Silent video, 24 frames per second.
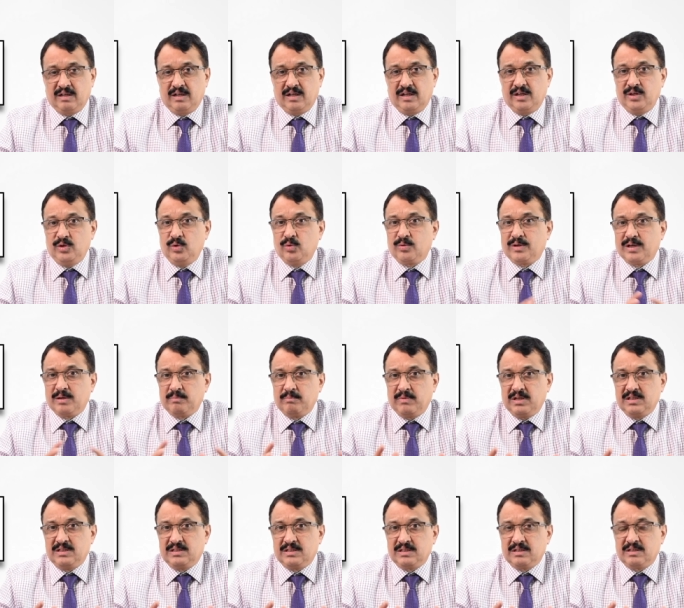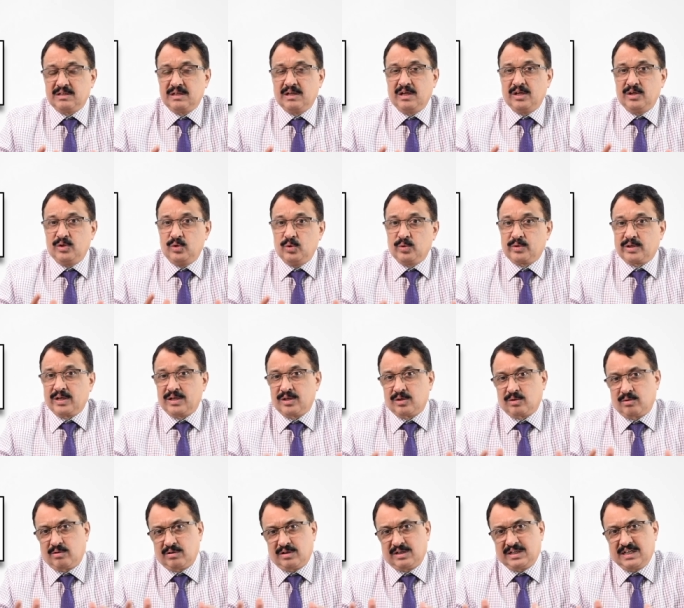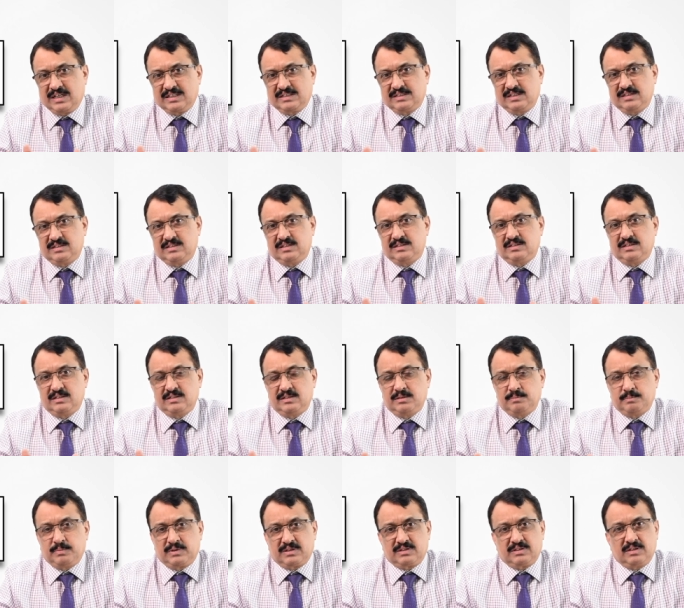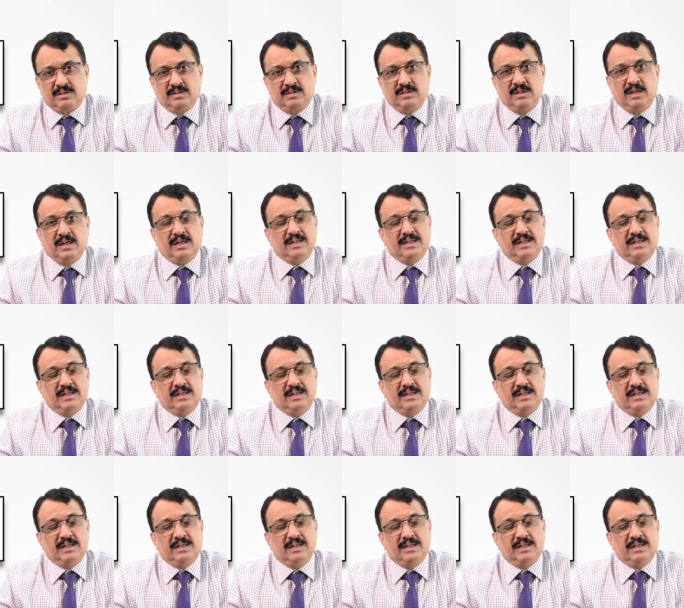you can mention you can contact such and such a person,